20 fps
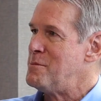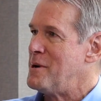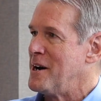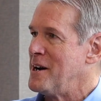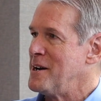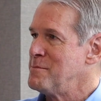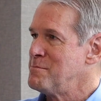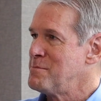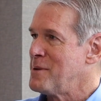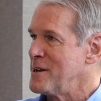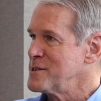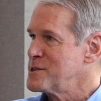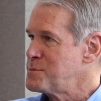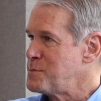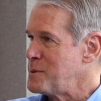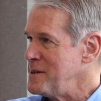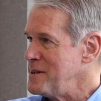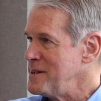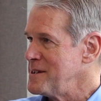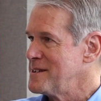nearby and Pikes
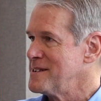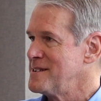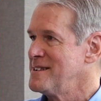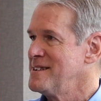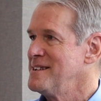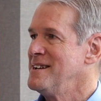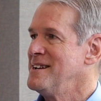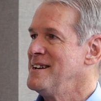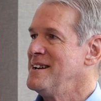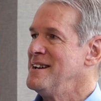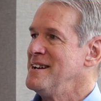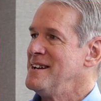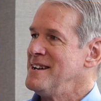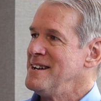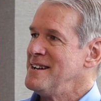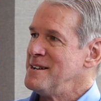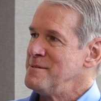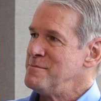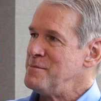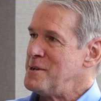Peak. And yeah.
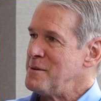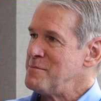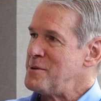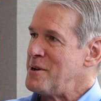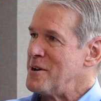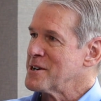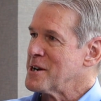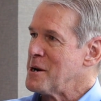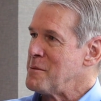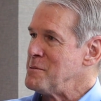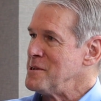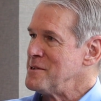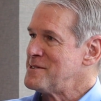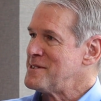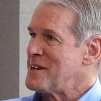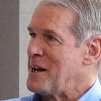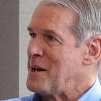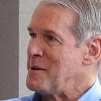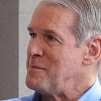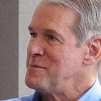Been up there a couple of
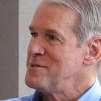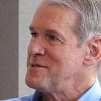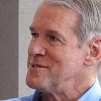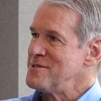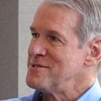times.